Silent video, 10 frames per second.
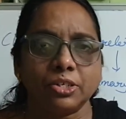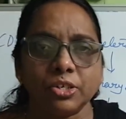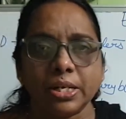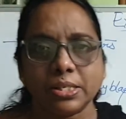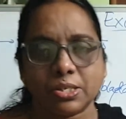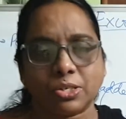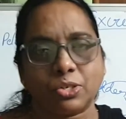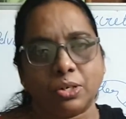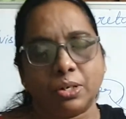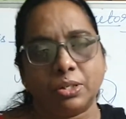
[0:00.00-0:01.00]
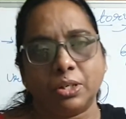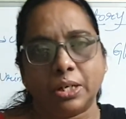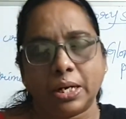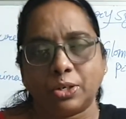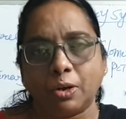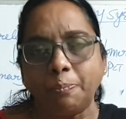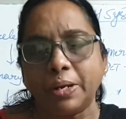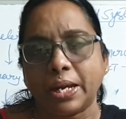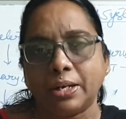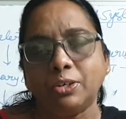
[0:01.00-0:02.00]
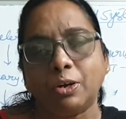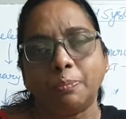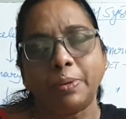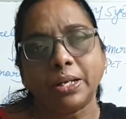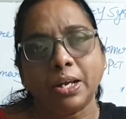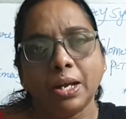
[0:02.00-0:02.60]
today's the topic and topic,